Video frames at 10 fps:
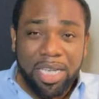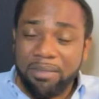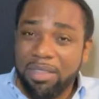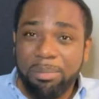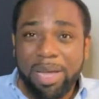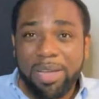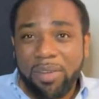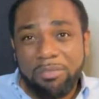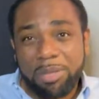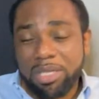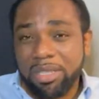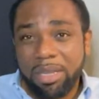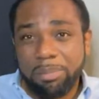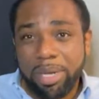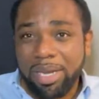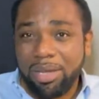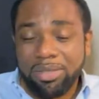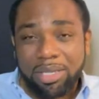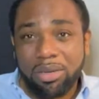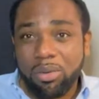if they buy a $5 million penthouse,
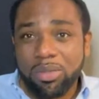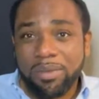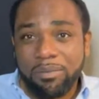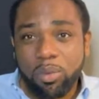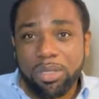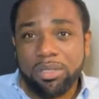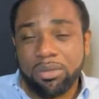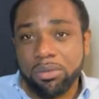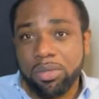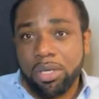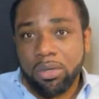they could always afford to